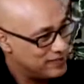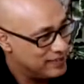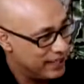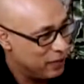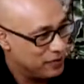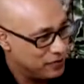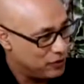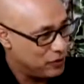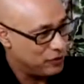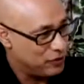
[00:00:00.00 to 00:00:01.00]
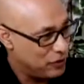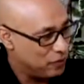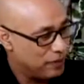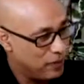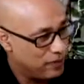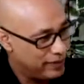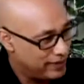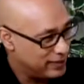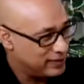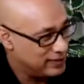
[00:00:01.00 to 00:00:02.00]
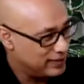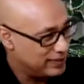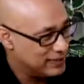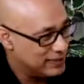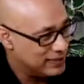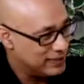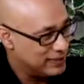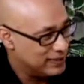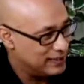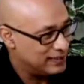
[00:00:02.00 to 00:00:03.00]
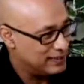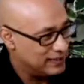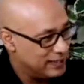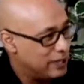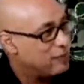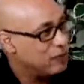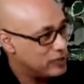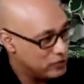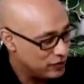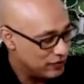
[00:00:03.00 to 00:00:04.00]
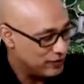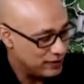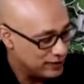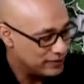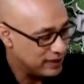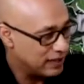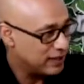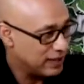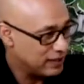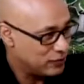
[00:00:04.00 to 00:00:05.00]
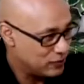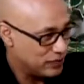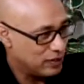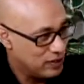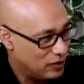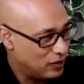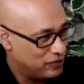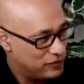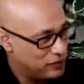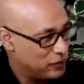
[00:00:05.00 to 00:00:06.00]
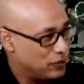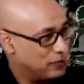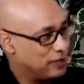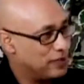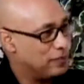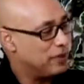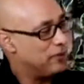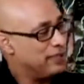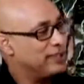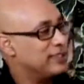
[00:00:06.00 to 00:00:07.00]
the overthrow of Compaoré, and the influence of Sankara to the overthrow of Compaoré?